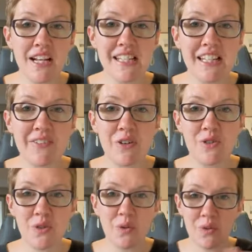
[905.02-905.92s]
wanted to give
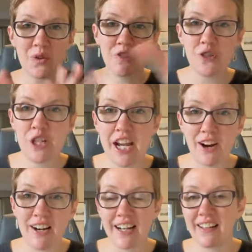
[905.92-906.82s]
you, so those are
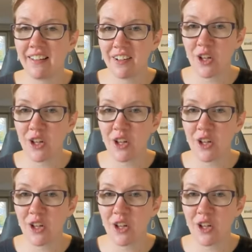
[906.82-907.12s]
generic